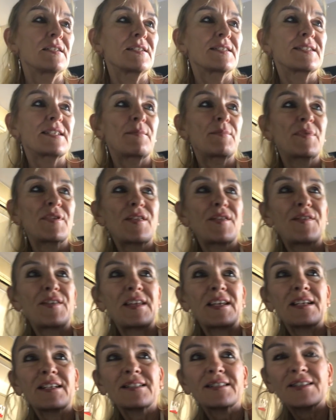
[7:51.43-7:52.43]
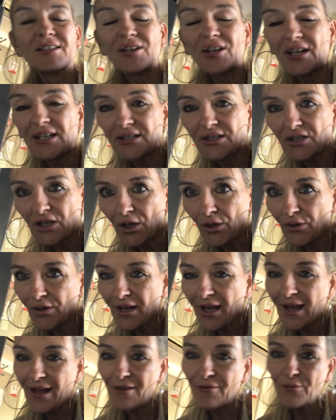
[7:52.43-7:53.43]
Some of the things that I don't
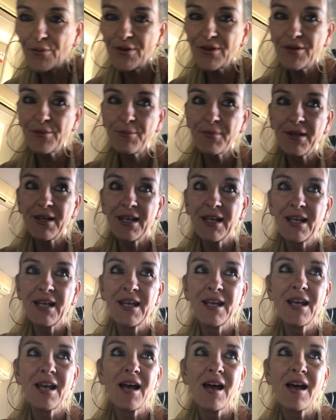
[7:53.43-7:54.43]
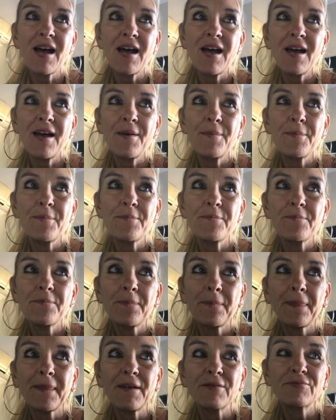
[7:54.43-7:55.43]
have with me
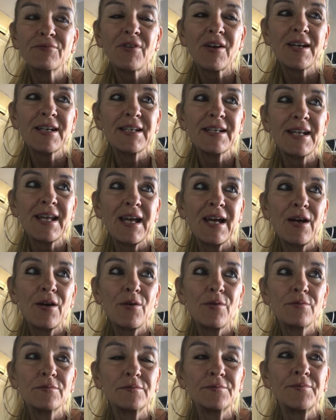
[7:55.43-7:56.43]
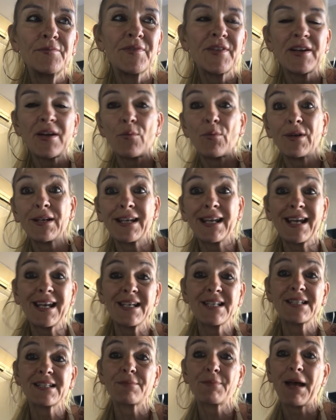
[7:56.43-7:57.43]
right now that I want to
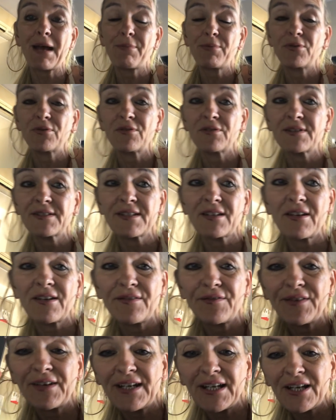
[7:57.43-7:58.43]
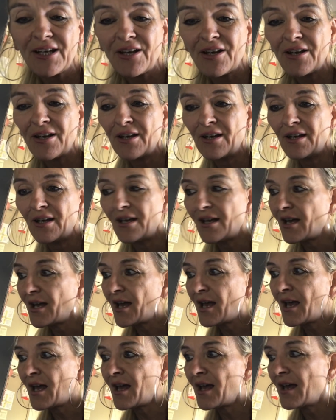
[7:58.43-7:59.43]
get is some apple cider vinegar.
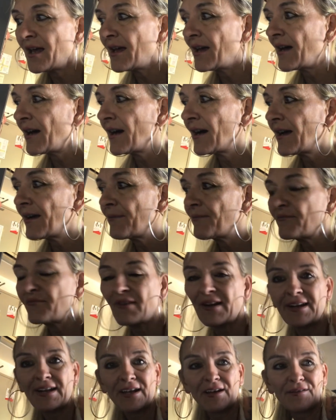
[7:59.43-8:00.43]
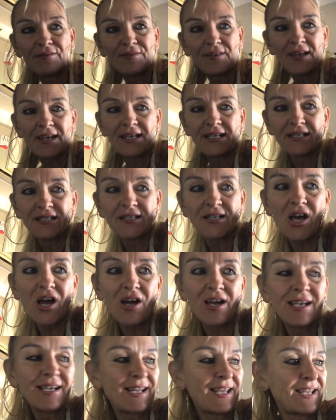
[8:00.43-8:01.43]
I ran out of that in
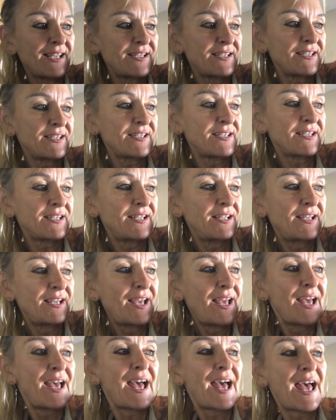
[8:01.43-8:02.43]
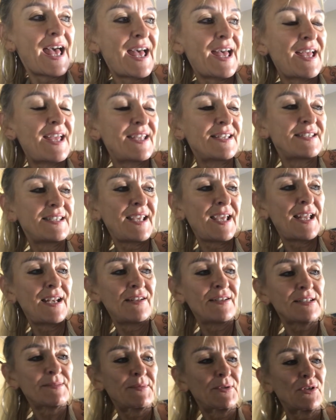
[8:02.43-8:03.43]
Thailand. And yeah,
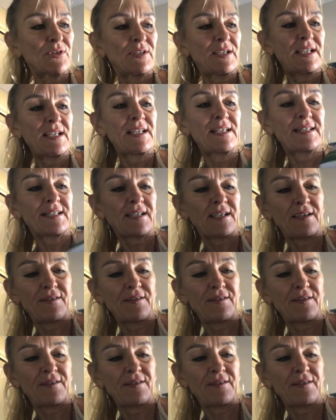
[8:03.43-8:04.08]
last but not least,